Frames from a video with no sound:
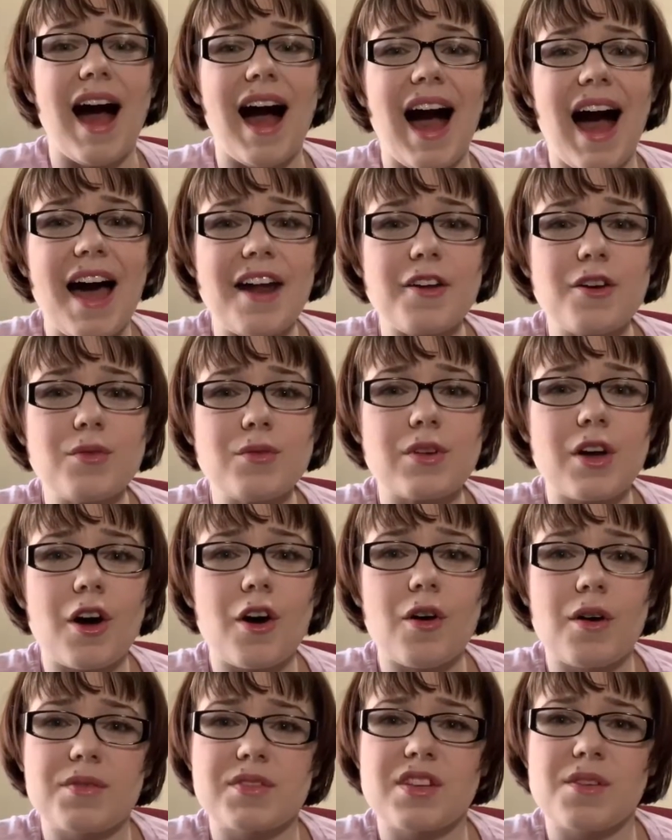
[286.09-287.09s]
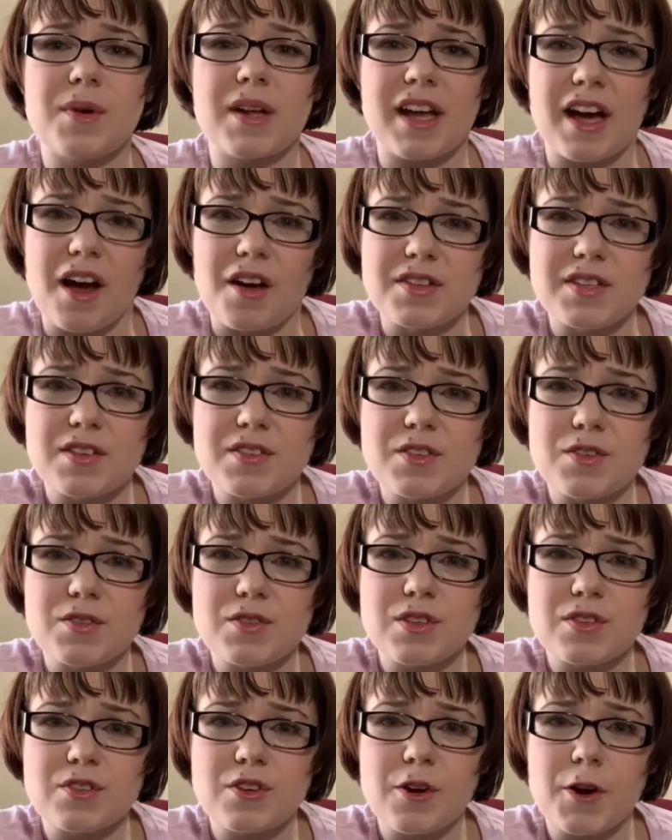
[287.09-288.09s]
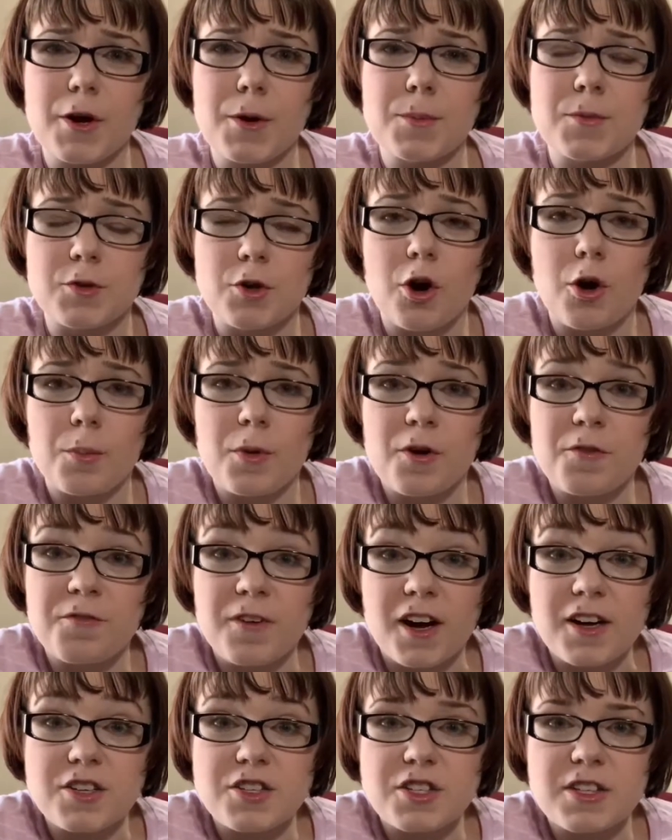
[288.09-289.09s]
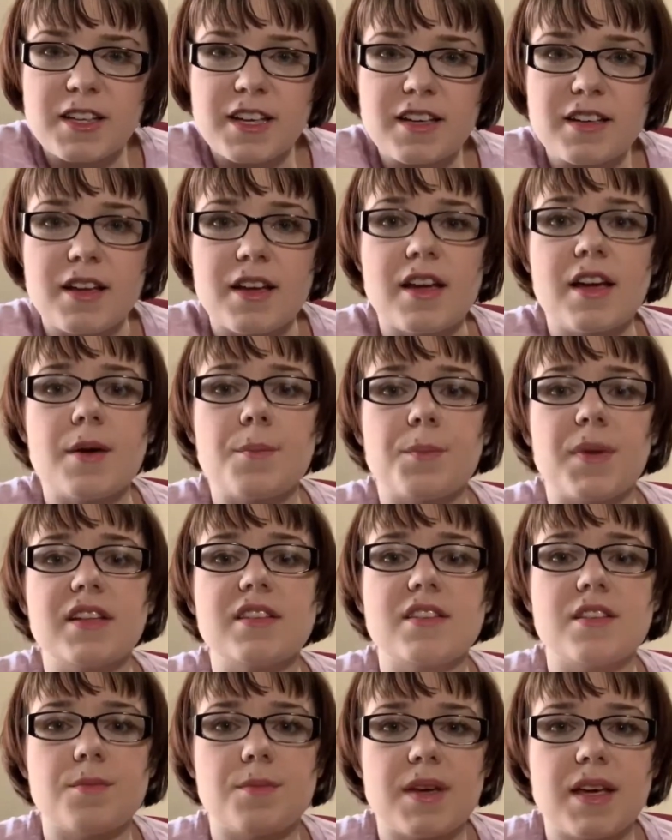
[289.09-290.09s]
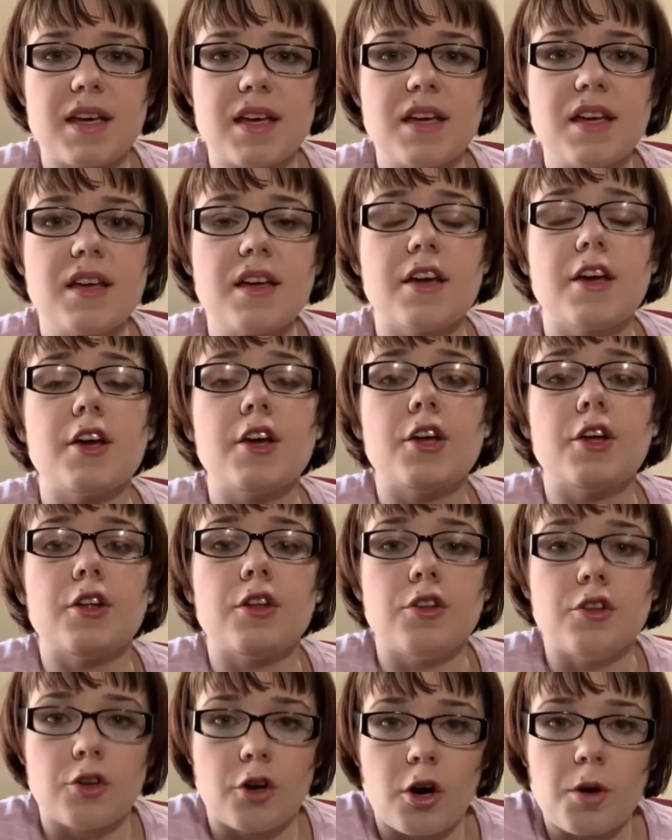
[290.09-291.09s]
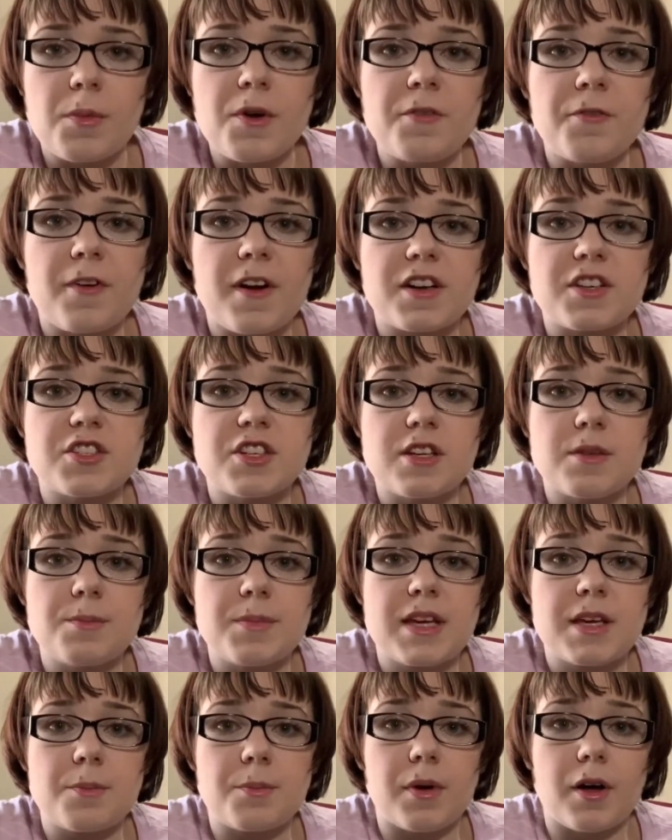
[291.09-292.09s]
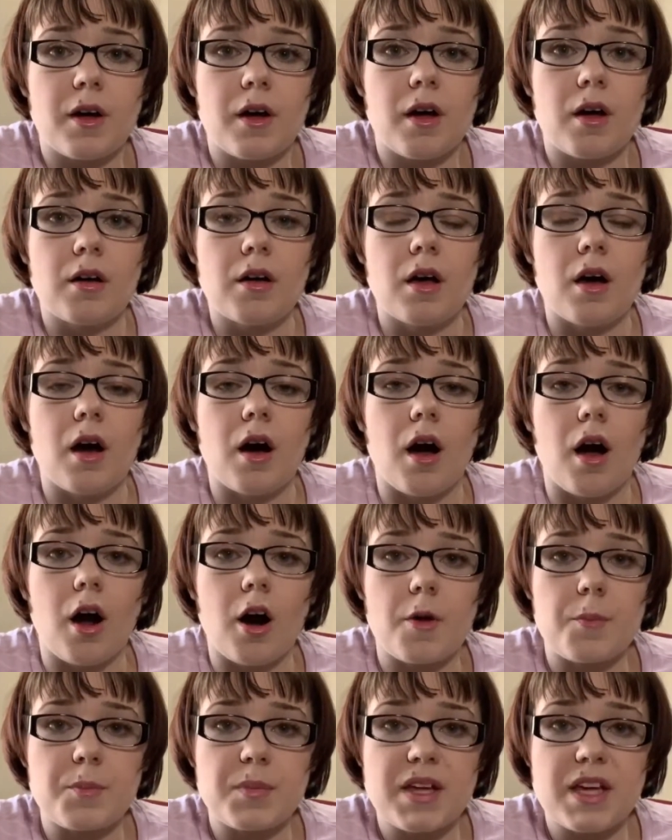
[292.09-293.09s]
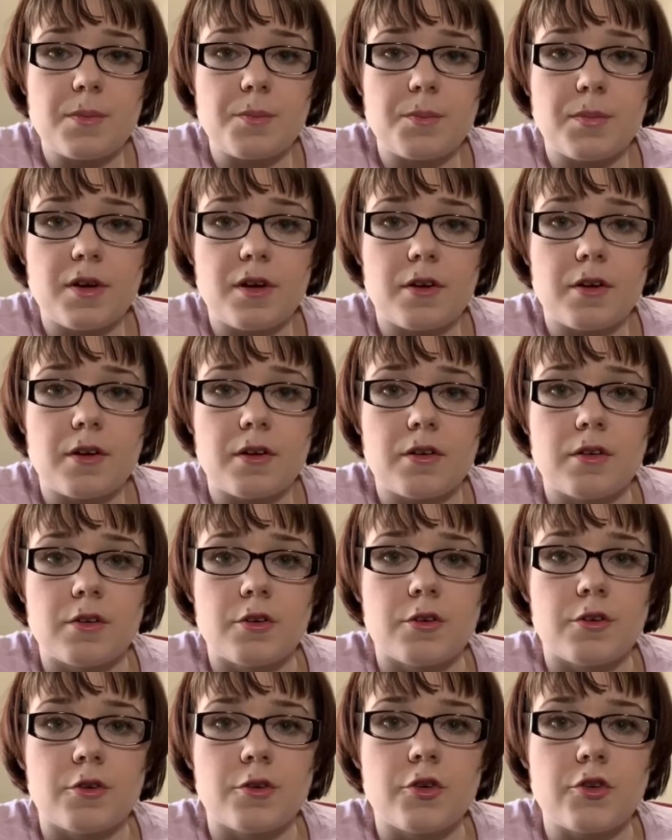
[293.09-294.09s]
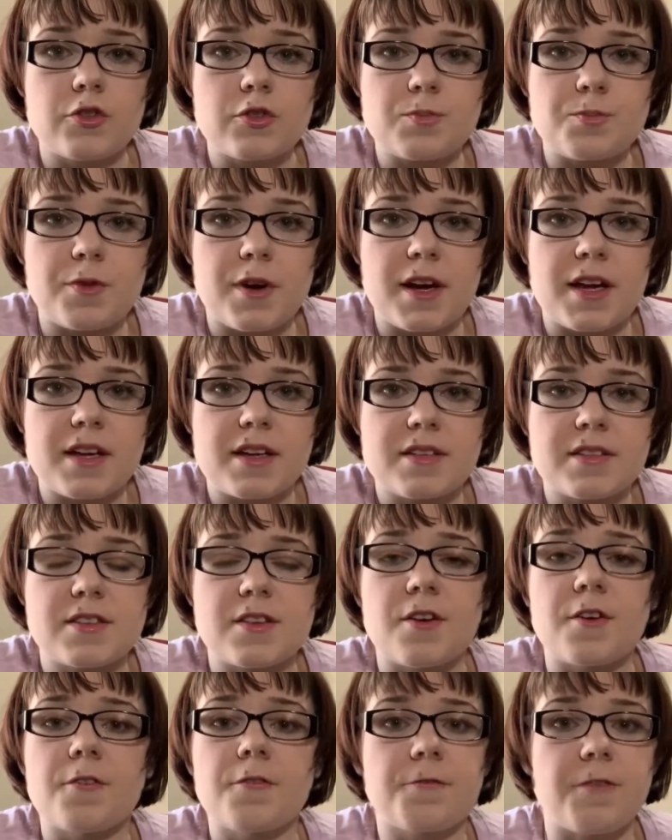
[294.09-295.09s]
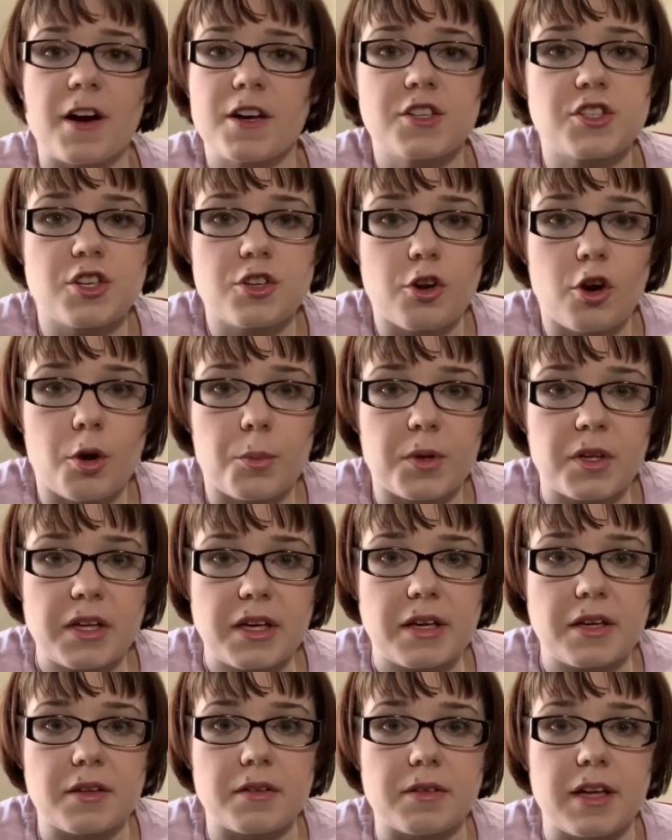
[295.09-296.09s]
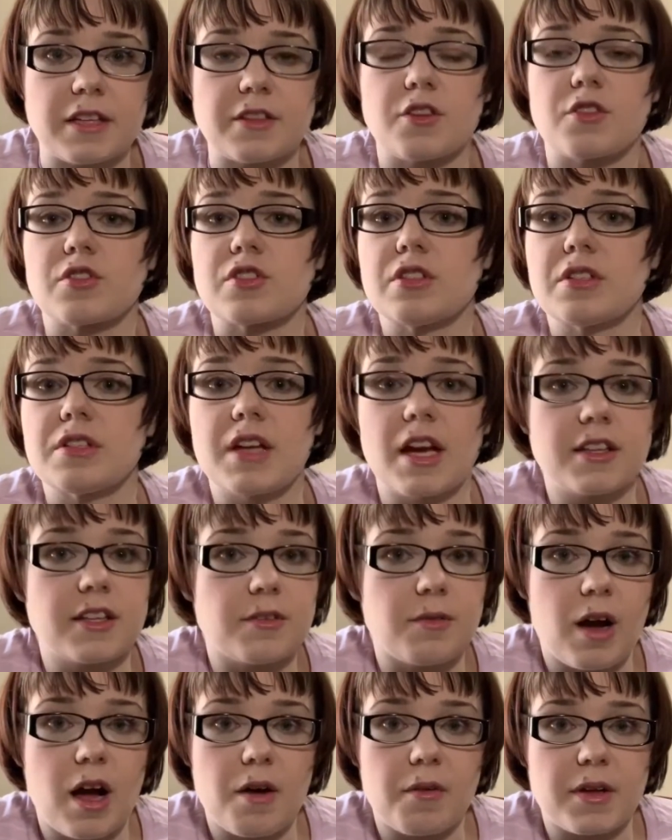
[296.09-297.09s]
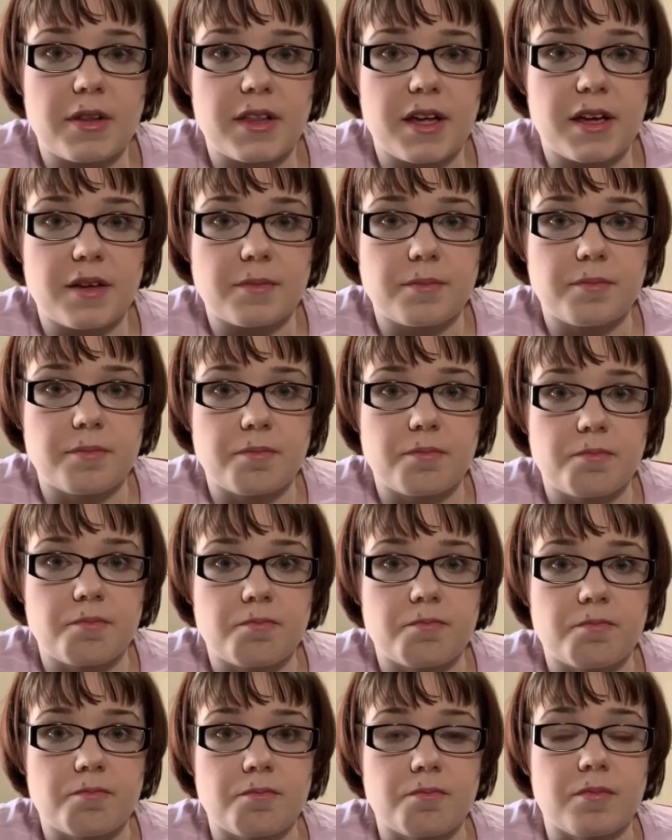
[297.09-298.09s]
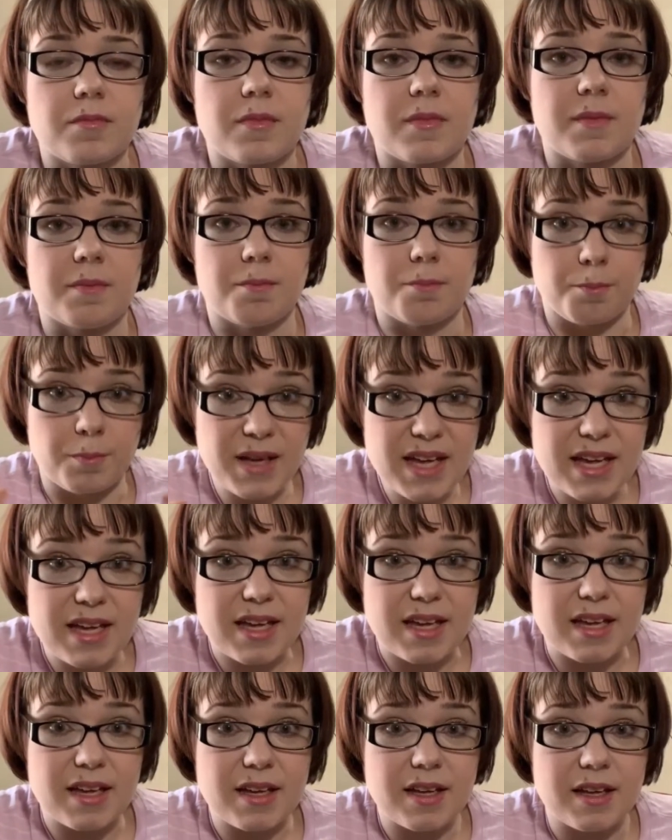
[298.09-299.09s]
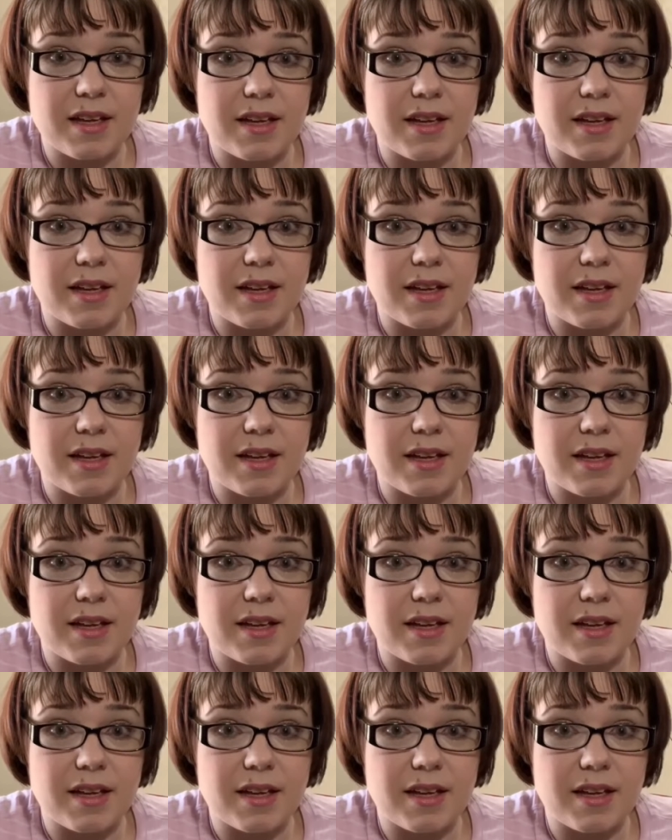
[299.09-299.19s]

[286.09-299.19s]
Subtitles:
I don't know if someone else has used the term normal functioning, but to me, normal functioning people are people whose brains function normally, like there's nothing wrong with it. Me,